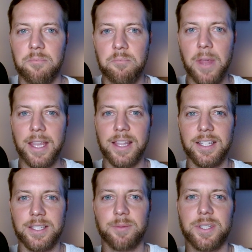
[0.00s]
Making
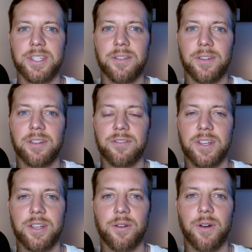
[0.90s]
this specific
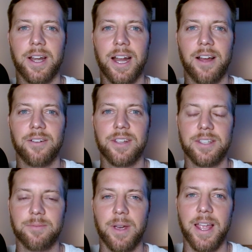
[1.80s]
video right now
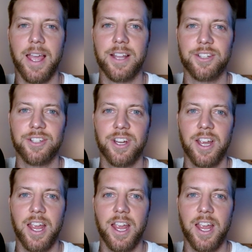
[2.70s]
is my edge,